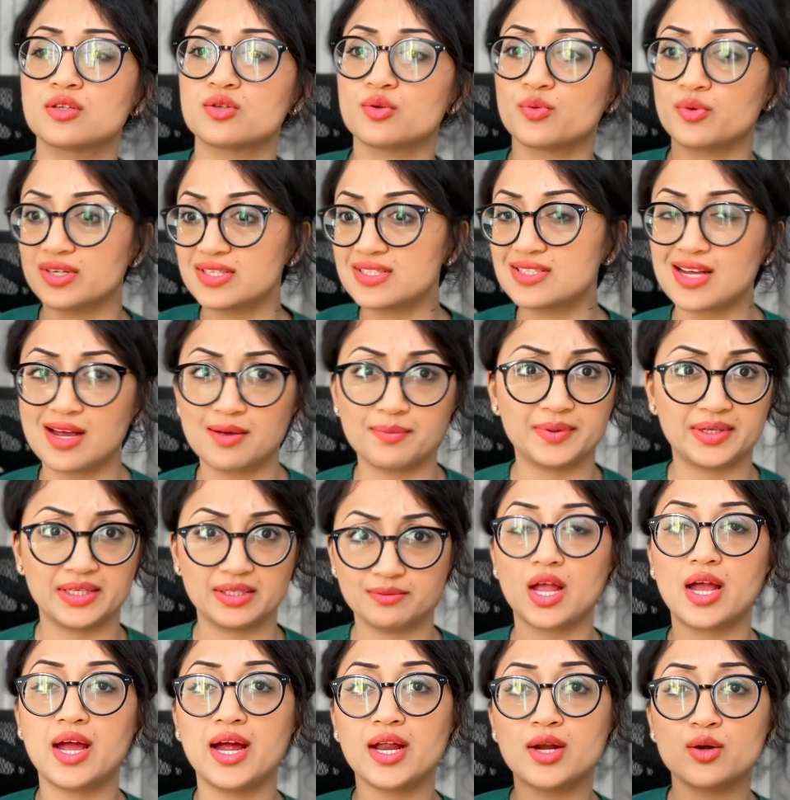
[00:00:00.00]
what does that mean?
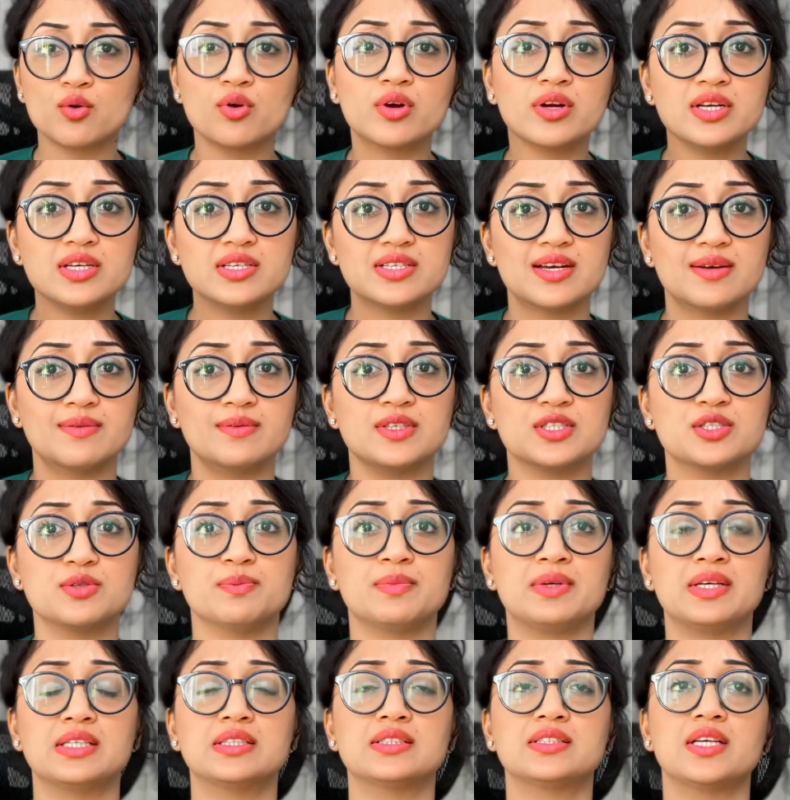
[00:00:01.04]
An organ damage
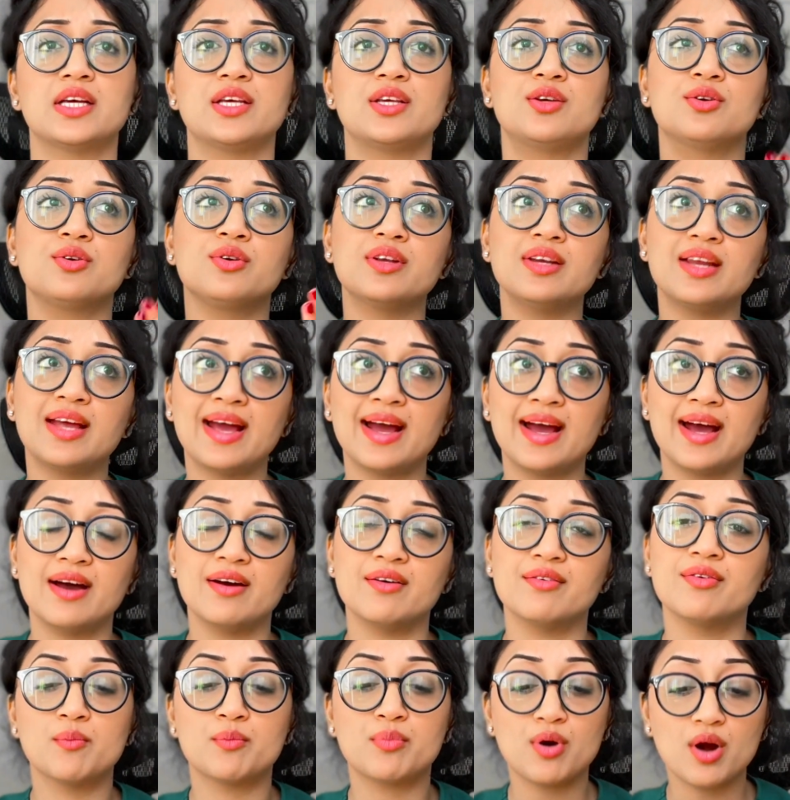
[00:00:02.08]
means that you can
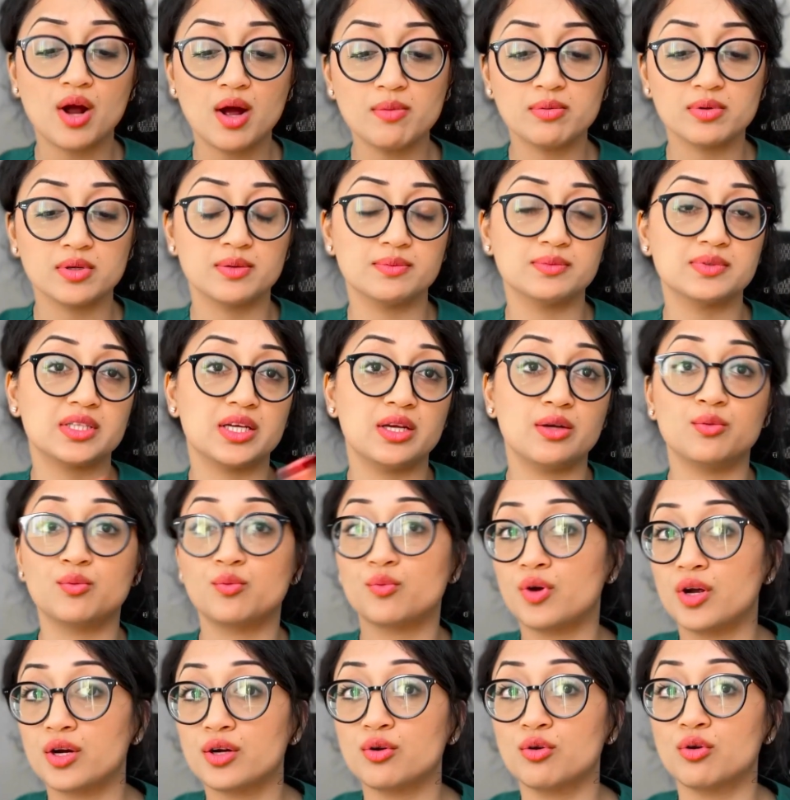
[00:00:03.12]
have problems in
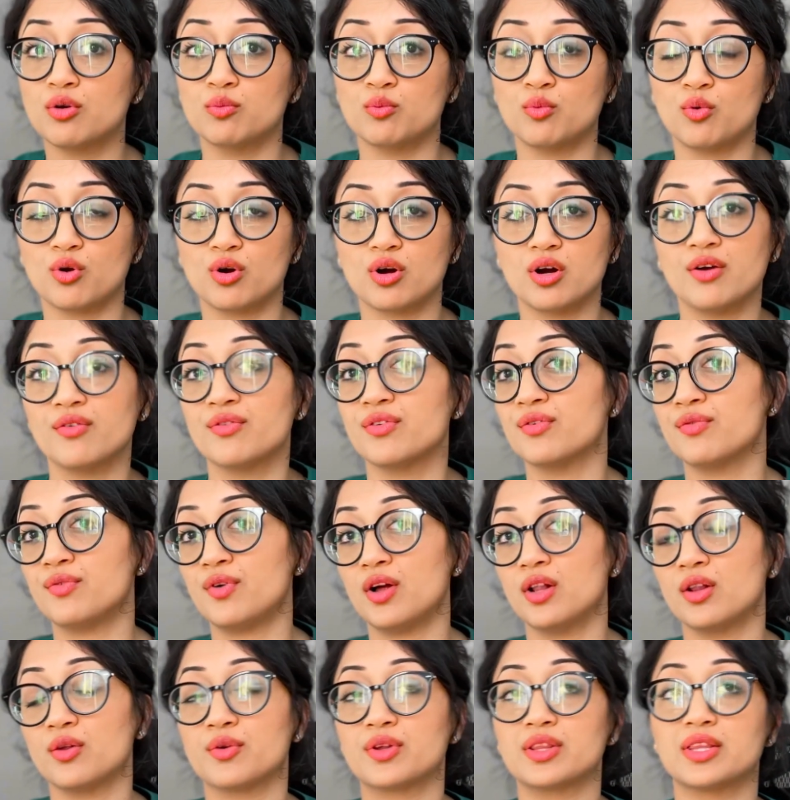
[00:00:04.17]
one or more of the
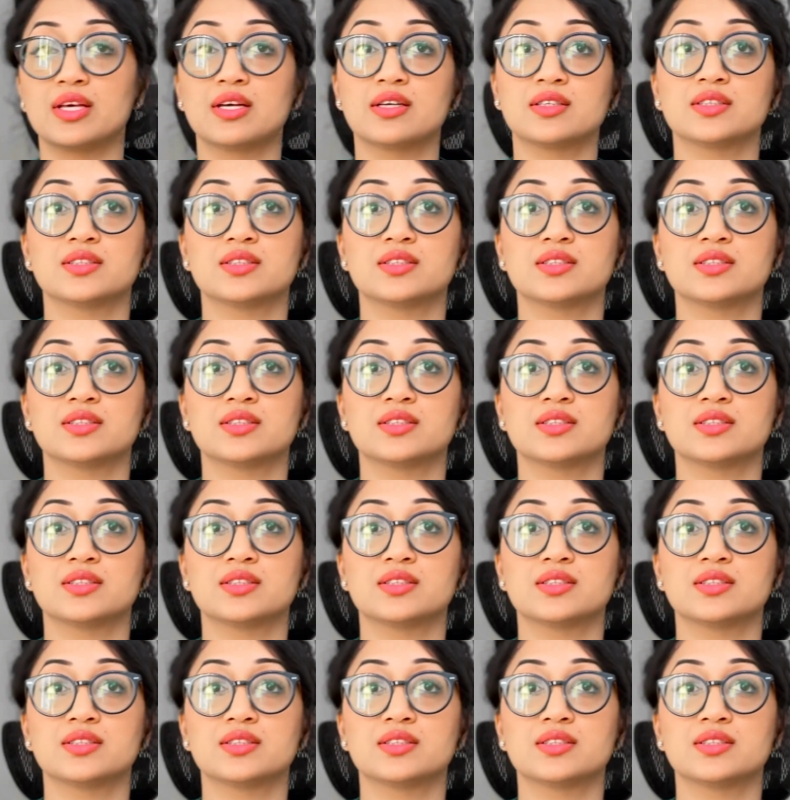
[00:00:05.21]
following things.